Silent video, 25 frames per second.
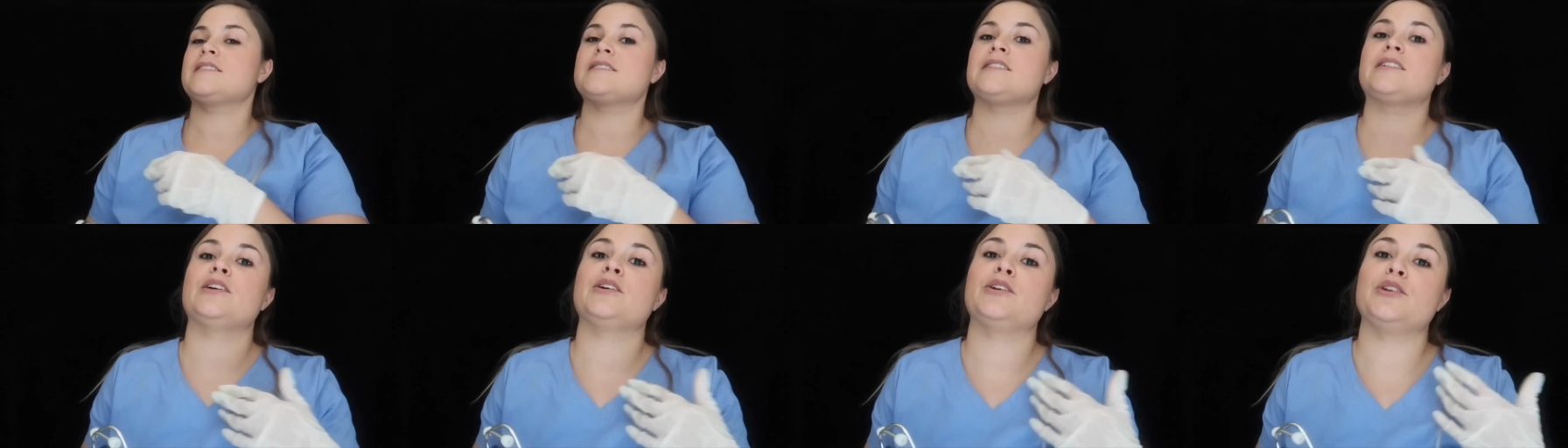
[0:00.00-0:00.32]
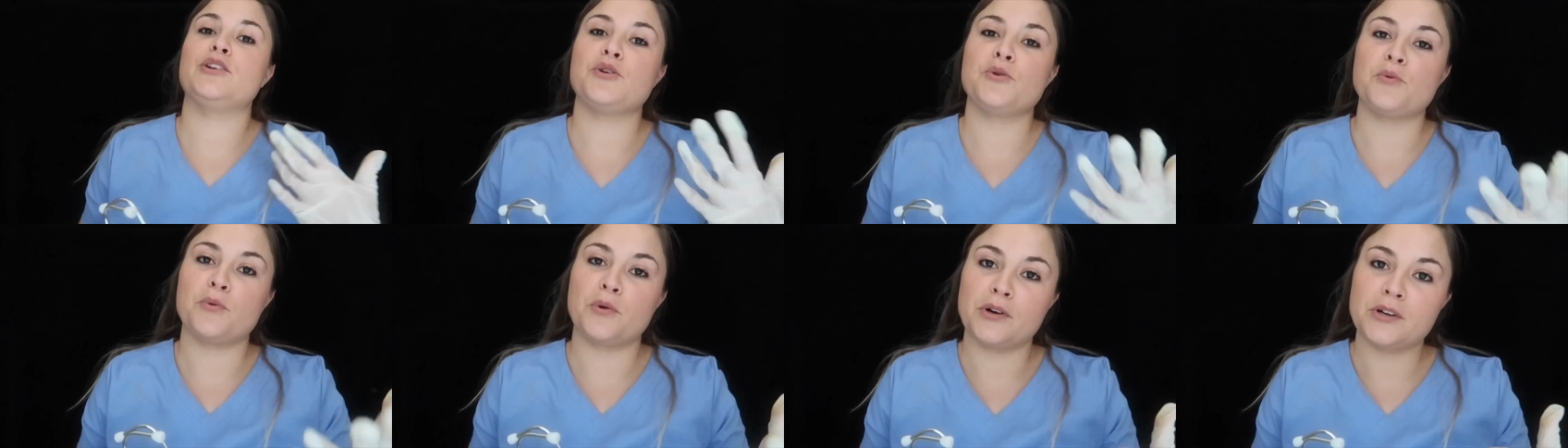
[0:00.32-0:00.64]
Because I
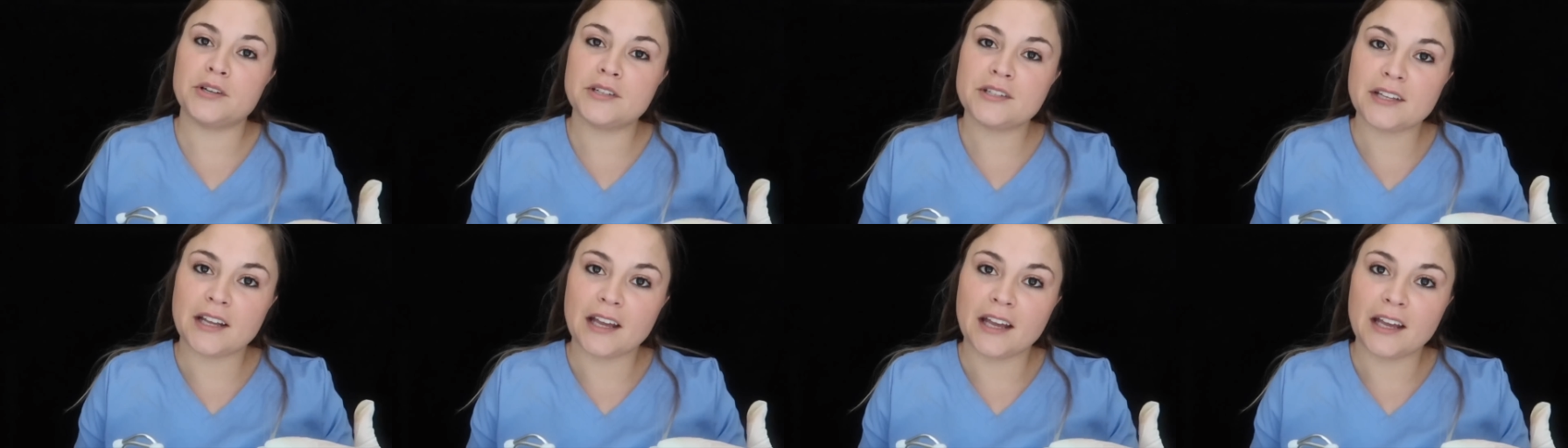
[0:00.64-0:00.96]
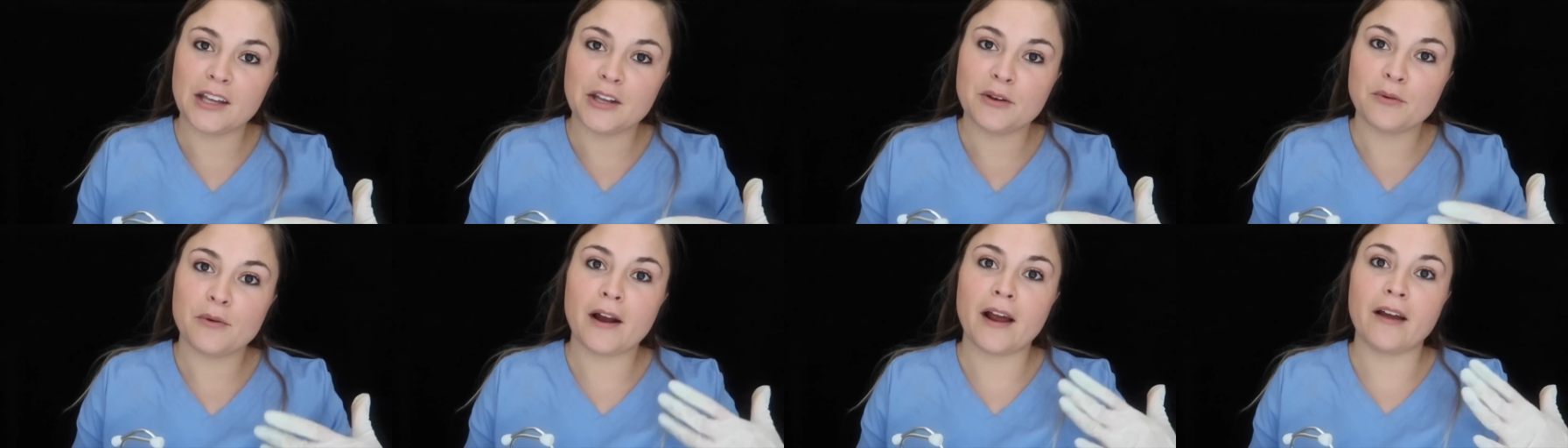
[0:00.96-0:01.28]
know you were
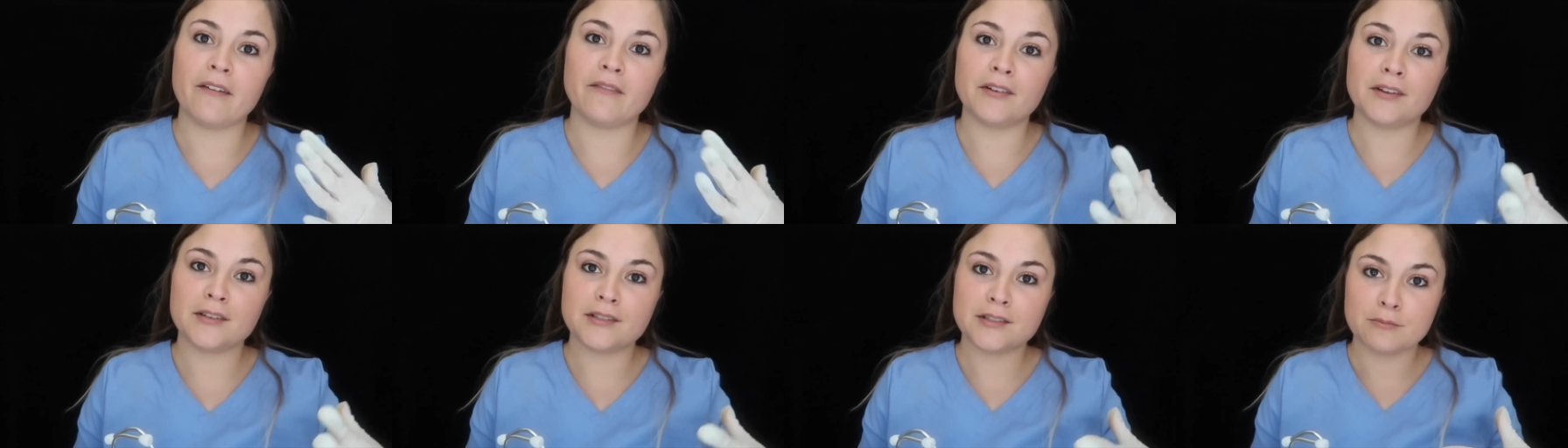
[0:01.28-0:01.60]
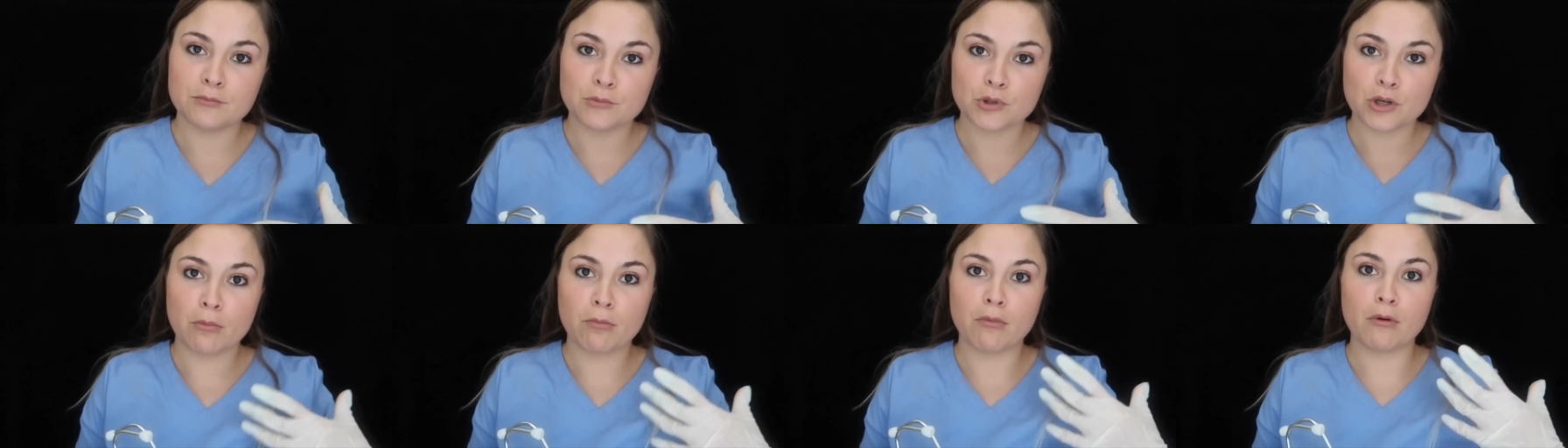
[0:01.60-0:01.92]
saying you were
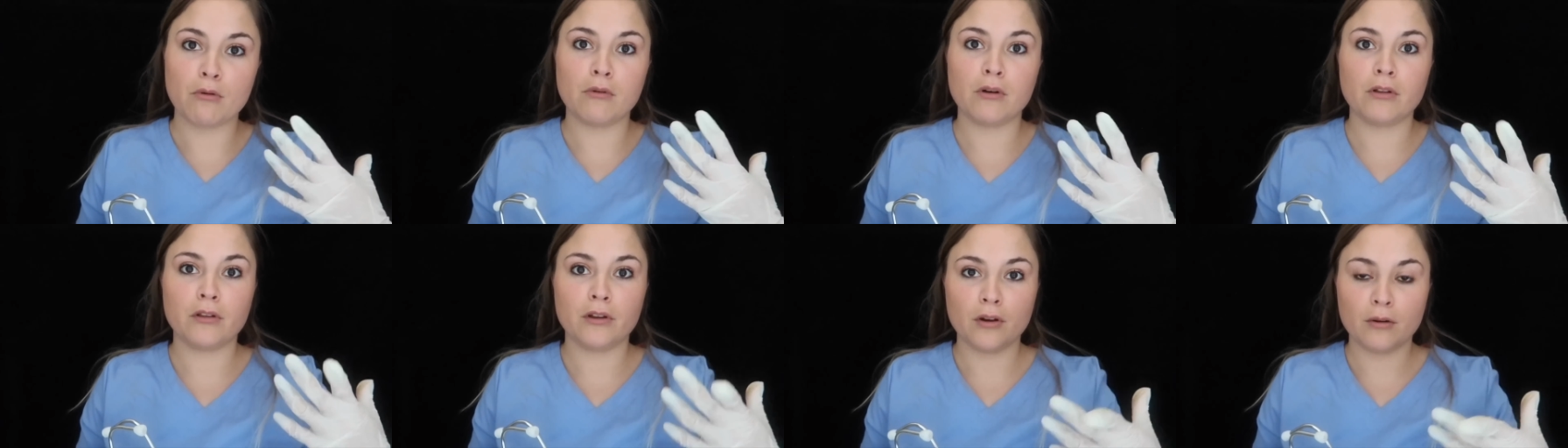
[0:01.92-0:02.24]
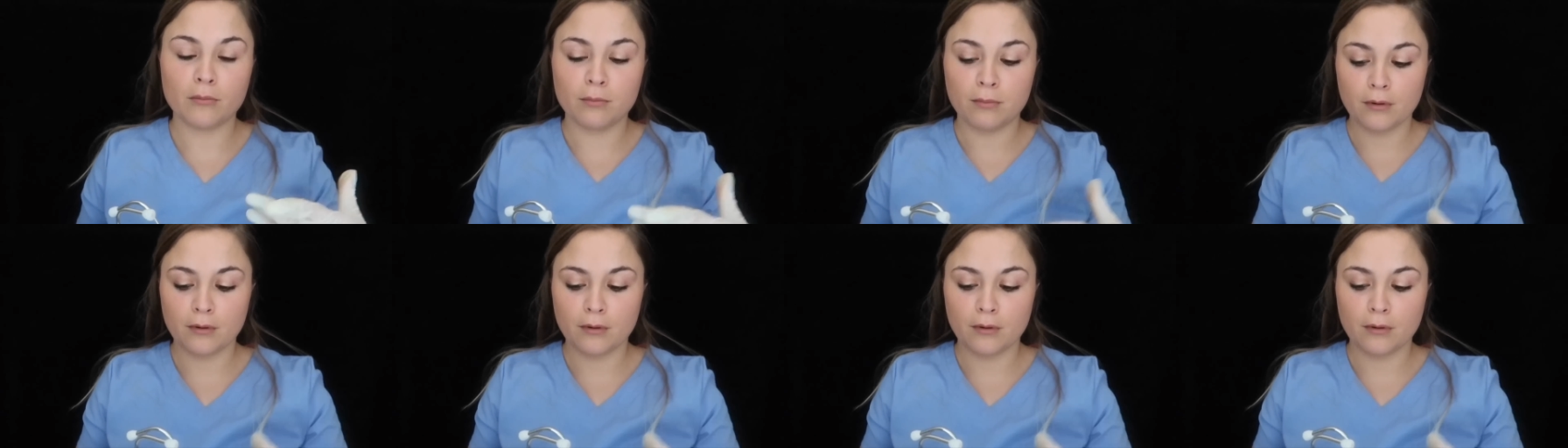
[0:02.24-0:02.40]
having some trouble with